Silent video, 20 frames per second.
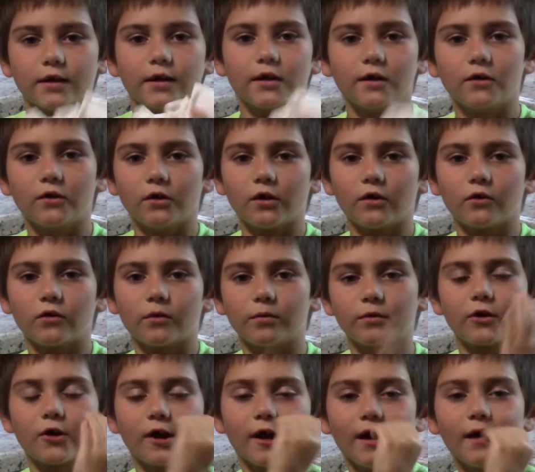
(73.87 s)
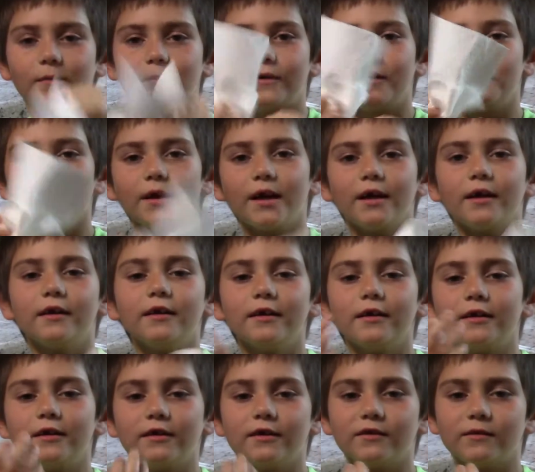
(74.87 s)
Now the cameraman
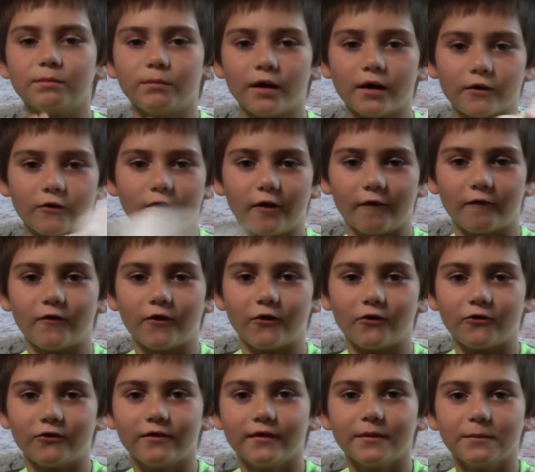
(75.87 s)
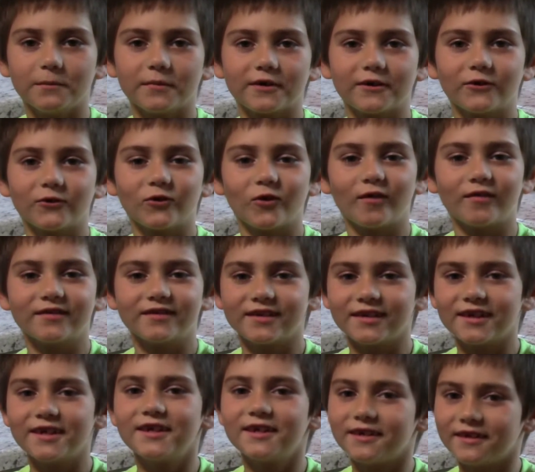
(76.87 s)
is my grandfather because honestly
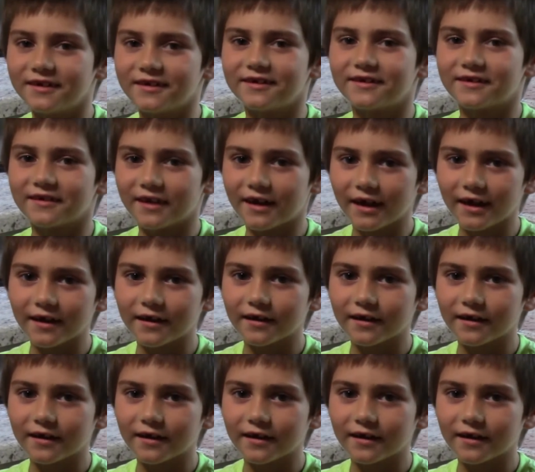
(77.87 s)
he is not.